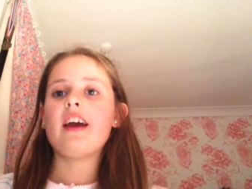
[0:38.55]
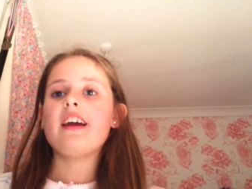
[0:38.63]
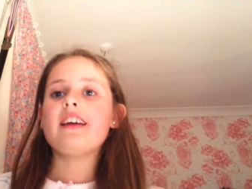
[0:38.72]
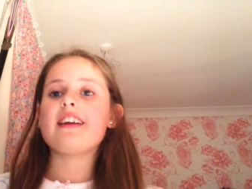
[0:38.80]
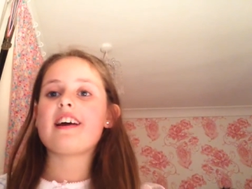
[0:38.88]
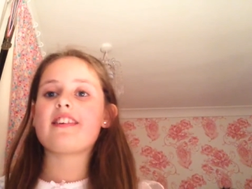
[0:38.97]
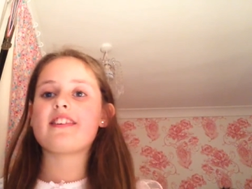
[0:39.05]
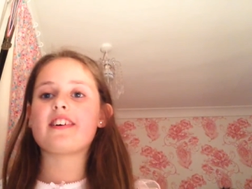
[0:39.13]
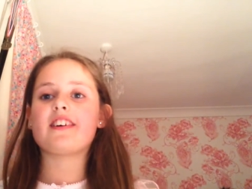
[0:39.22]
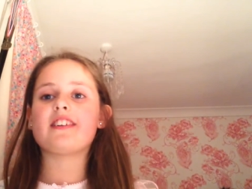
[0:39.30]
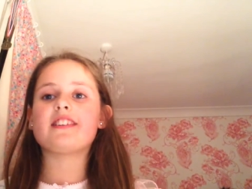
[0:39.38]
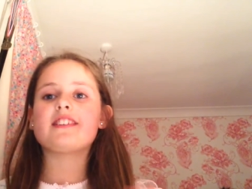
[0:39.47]
yeah,
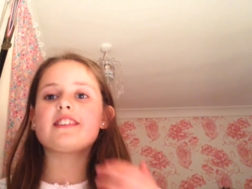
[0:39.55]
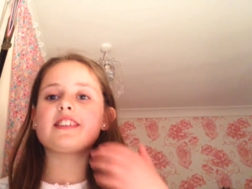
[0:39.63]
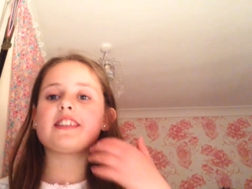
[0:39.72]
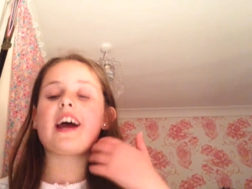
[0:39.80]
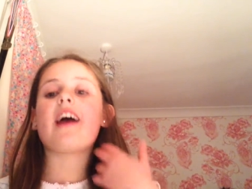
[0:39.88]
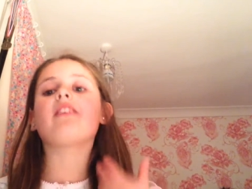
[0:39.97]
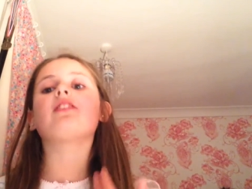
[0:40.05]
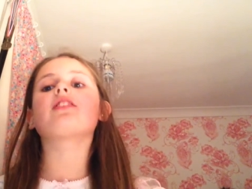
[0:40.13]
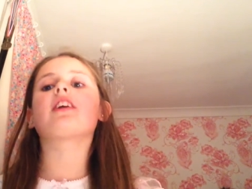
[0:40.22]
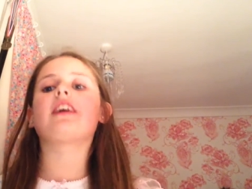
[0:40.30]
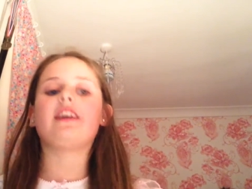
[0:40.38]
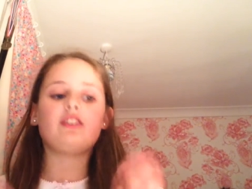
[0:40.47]
so today I'm just
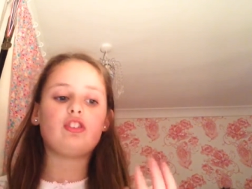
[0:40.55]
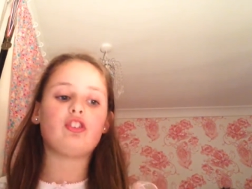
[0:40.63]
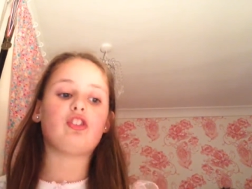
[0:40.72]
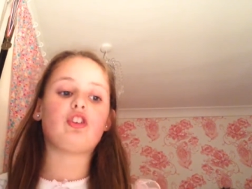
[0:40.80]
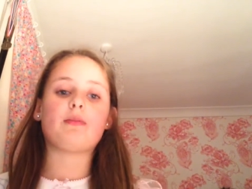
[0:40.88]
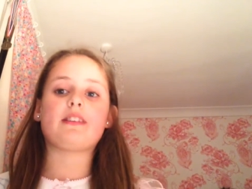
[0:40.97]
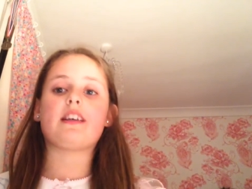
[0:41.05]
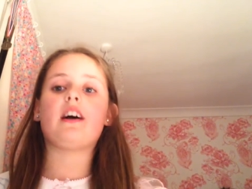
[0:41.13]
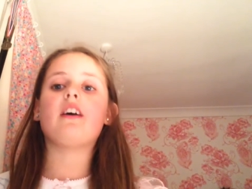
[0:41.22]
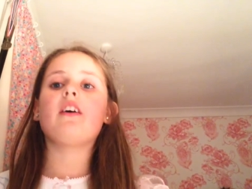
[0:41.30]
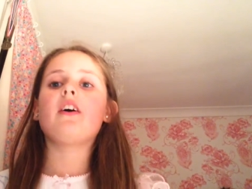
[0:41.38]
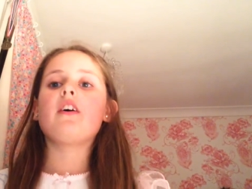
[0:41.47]
gonna introduce
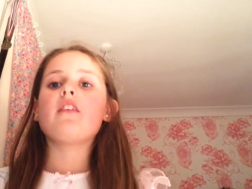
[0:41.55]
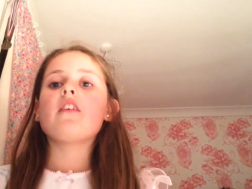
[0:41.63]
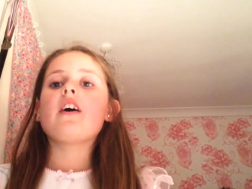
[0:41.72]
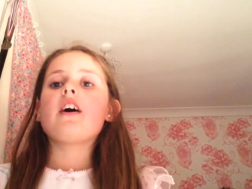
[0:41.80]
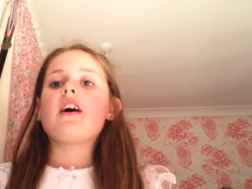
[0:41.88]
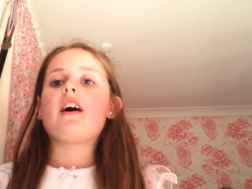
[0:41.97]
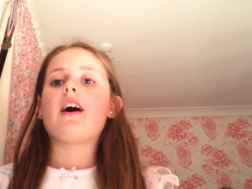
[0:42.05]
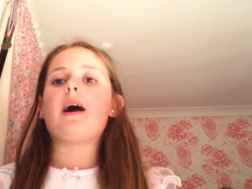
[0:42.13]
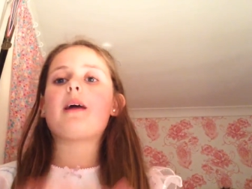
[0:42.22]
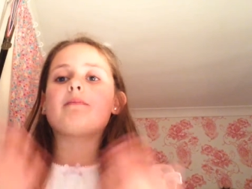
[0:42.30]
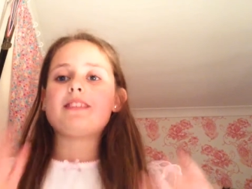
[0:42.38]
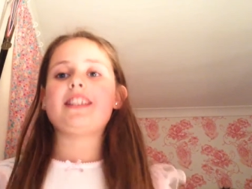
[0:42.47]
myself. Uh,
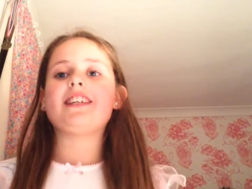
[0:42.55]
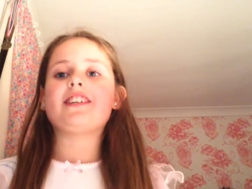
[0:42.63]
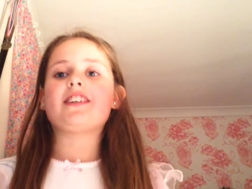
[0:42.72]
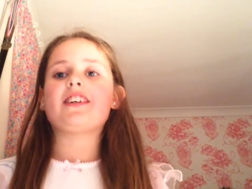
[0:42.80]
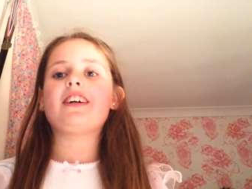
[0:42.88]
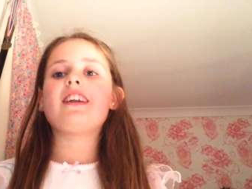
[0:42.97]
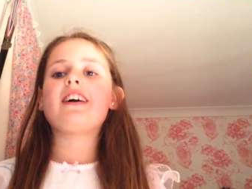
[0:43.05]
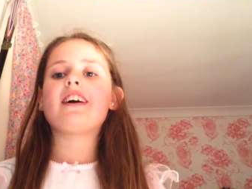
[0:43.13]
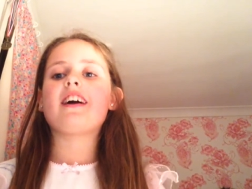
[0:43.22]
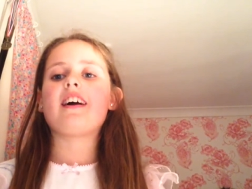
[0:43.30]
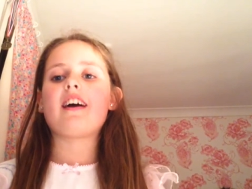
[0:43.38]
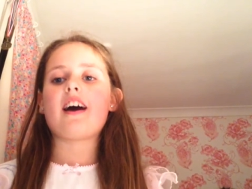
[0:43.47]
I'm Tegan,
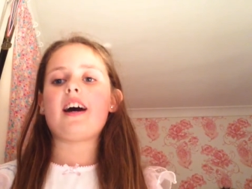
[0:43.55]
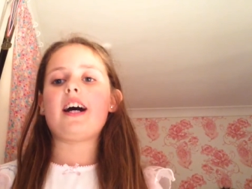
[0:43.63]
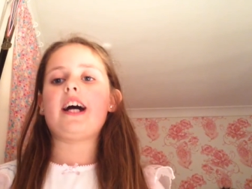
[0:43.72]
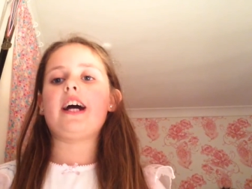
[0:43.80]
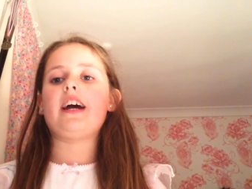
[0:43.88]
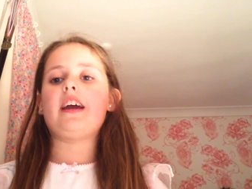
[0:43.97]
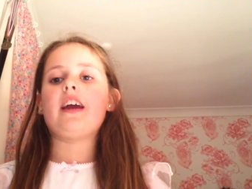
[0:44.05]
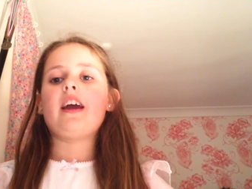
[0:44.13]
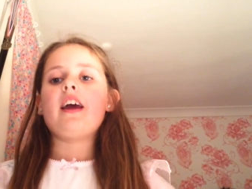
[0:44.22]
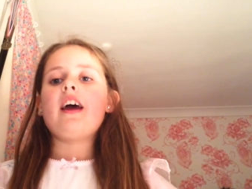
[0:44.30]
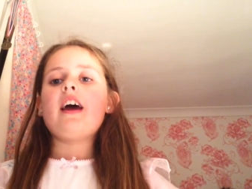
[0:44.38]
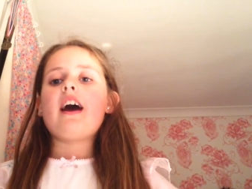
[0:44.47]
uh,
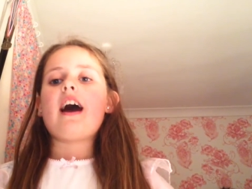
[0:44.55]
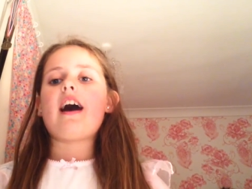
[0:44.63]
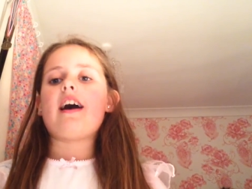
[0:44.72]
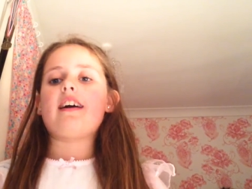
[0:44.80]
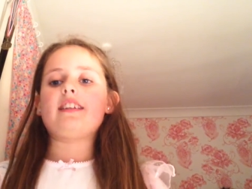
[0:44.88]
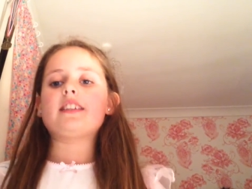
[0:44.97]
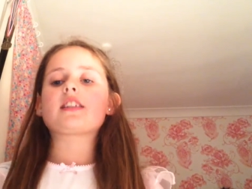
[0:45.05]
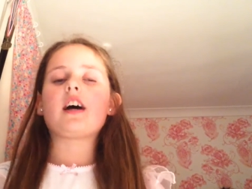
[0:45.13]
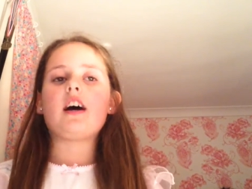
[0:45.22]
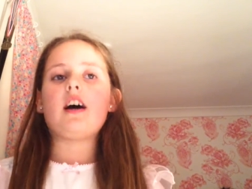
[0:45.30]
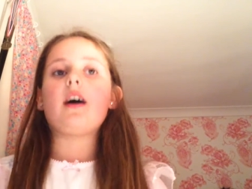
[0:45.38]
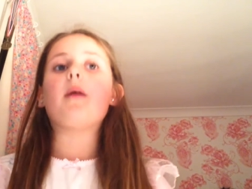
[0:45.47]
and
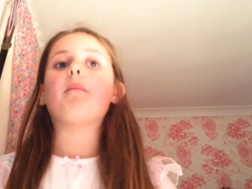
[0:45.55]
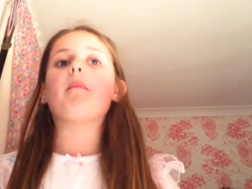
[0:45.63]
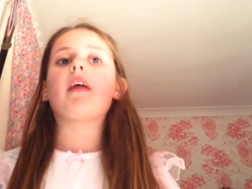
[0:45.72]
um,